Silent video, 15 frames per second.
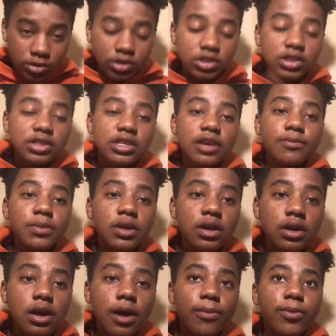Just give me a
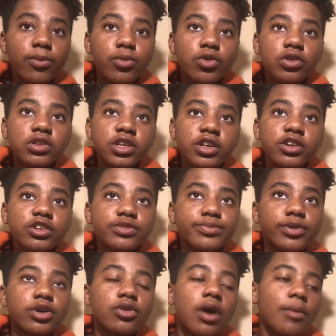couple more years,
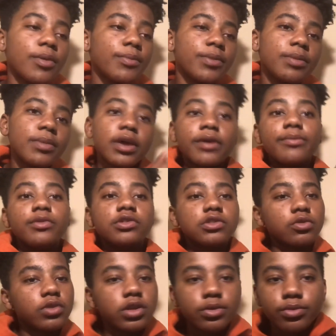bro. I'm gonna be making
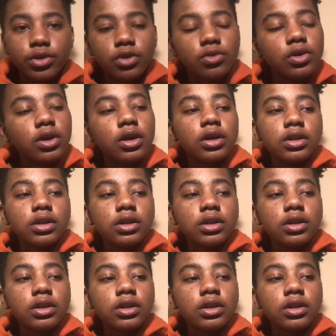music with him, bro.